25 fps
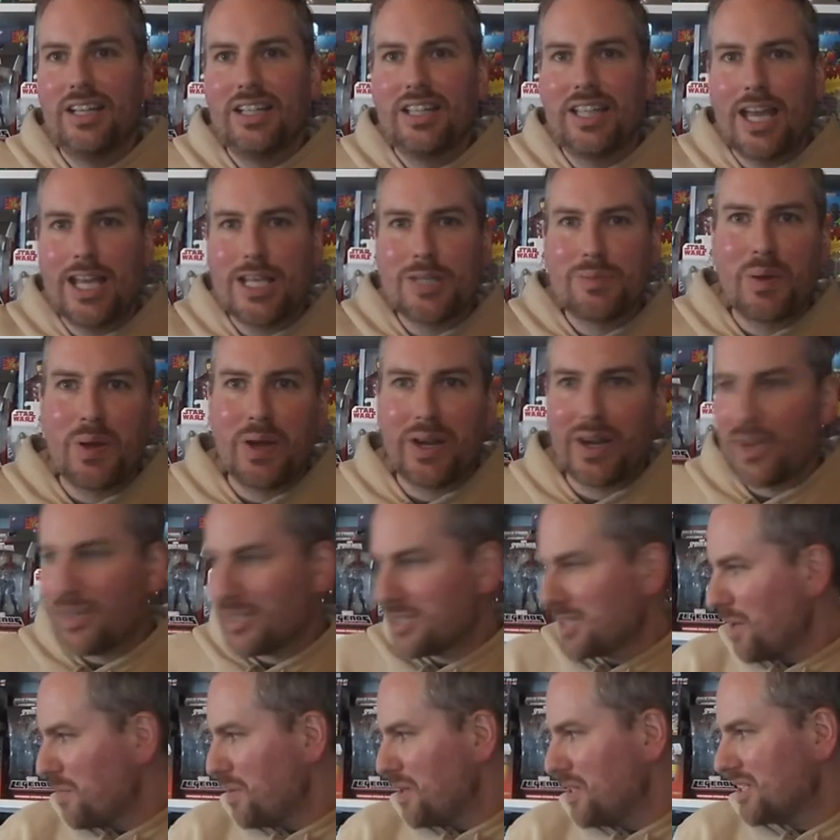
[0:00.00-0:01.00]
that he's putting
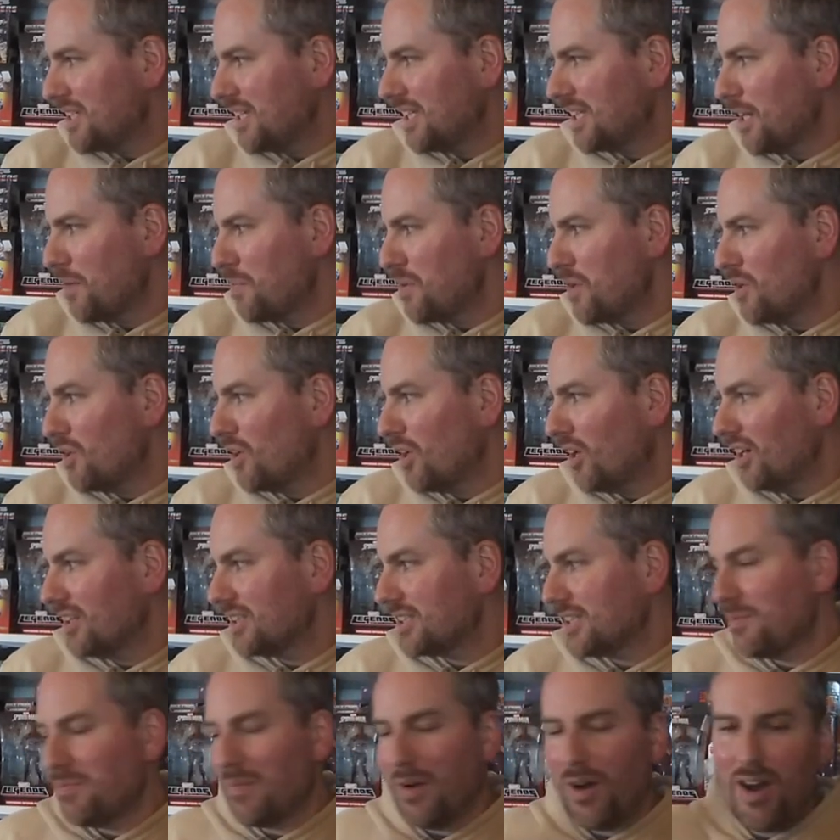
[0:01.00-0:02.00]
those WCW
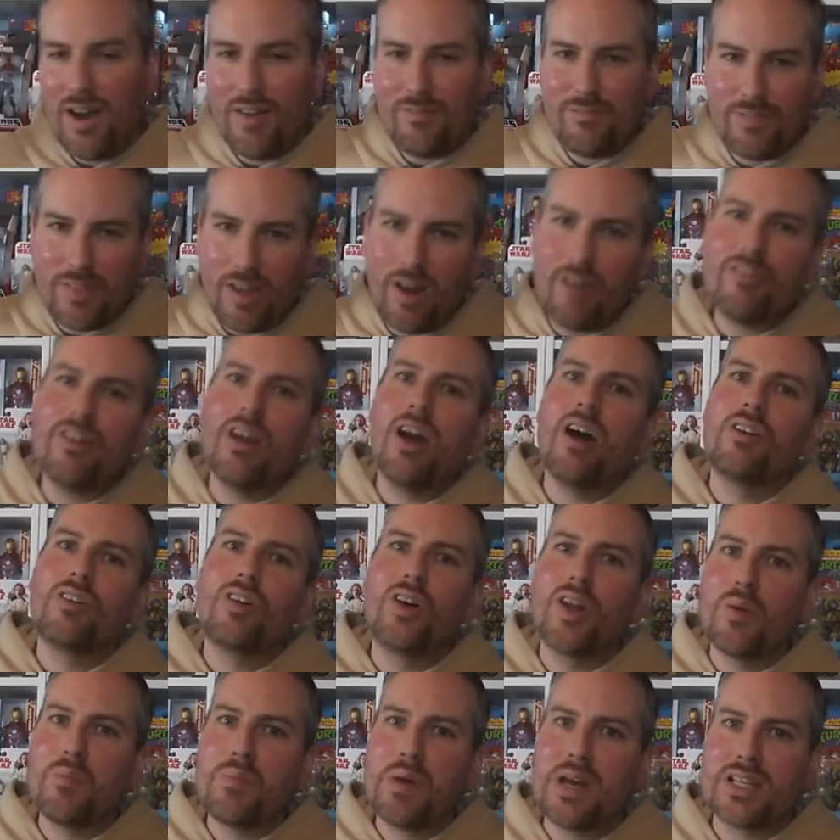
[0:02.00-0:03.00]
cards in, but I think I've
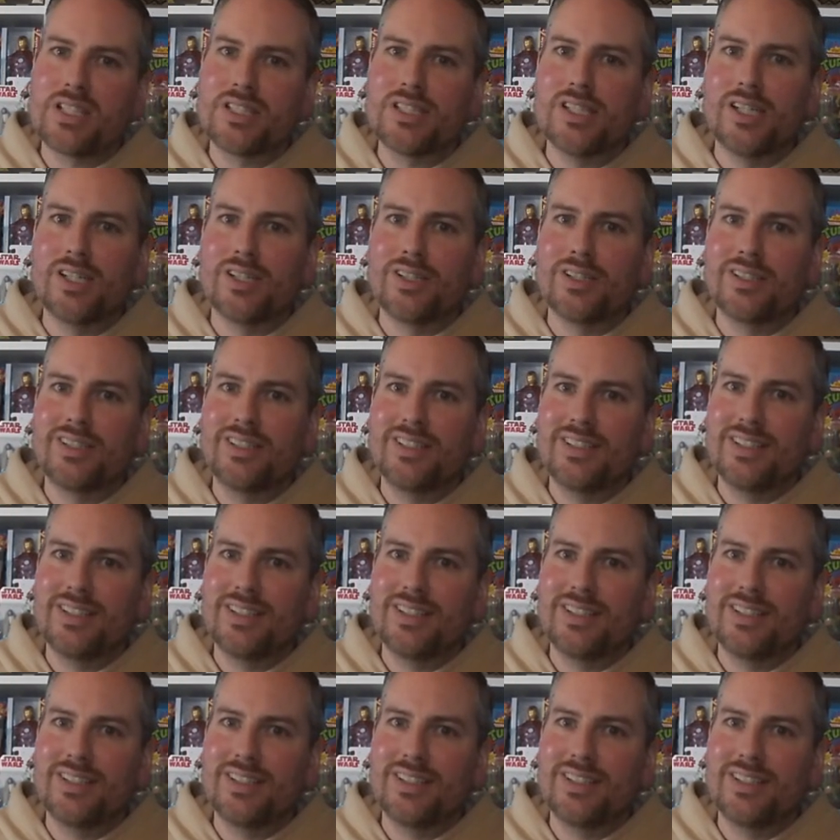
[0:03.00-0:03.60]
got the best two.